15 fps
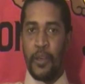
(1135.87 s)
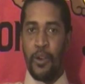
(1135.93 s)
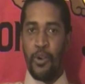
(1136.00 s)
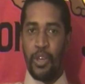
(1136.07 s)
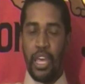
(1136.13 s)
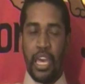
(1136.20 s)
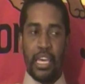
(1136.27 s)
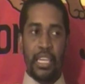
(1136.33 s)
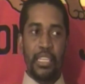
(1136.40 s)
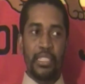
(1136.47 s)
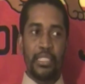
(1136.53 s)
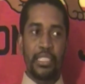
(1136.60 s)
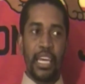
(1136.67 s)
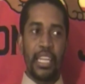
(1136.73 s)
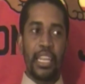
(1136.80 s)
Okay? And it
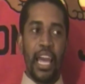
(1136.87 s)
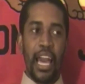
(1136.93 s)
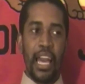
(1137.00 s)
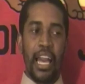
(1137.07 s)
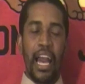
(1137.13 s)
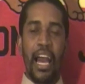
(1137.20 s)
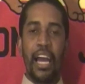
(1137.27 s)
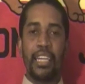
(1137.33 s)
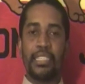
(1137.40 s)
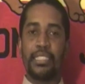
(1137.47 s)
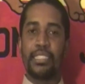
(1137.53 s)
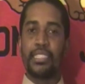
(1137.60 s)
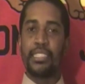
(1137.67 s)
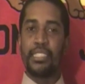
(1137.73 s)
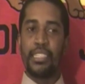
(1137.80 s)
said that God
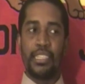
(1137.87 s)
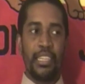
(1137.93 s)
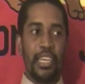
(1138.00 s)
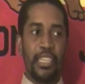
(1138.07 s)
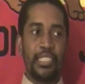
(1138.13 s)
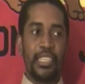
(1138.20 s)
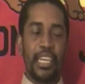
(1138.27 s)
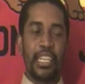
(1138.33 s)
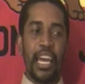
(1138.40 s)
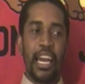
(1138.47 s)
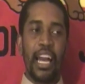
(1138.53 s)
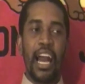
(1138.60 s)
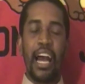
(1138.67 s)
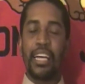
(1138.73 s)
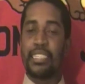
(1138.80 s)

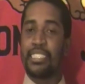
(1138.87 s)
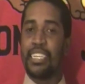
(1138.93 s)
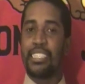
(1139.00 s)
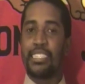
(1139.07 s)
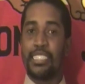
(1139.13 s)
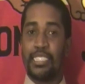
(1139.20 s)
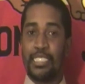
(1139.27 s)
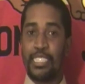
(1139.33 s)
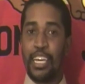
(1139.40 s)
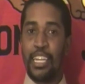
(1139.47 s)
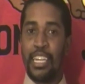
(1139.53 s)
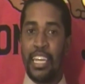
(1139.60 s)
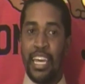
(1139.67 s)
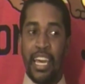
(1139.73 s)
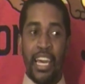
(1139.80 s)
sent his
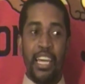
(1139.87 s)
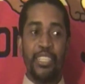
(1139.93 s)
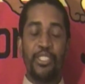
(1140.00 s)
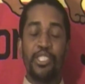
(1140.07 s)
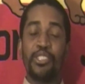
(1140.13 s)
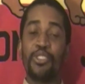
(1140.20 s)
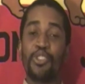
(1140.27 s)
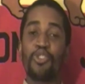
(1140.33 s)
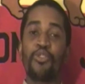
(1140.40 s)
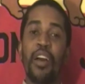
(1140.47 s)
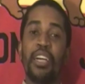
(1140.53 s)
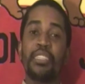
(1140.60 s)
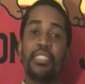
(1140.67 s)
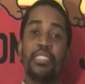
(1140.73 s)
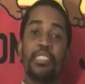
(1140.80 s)
son, and Jesus
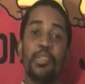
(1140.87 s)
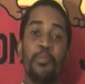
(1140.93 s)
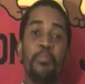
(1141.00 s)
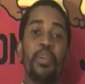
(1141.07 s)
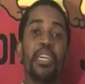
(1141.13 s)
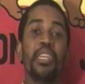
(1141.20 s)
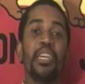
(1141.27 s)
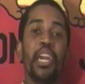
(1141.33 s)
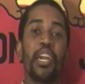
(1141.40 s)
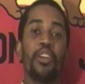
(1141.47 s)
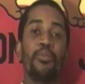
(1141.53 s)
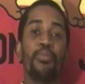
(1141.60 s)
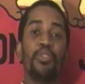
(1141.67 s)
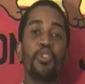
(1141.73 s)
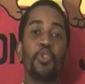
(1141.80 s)
Christ is the
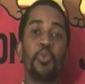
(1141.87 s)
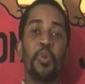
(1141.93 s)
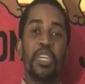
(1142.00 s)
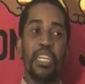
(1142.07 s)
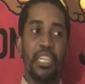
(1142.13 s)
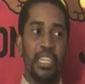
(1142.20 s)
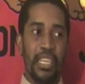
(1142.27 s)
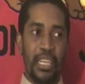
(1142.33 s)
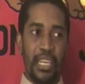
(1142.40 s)
mediator between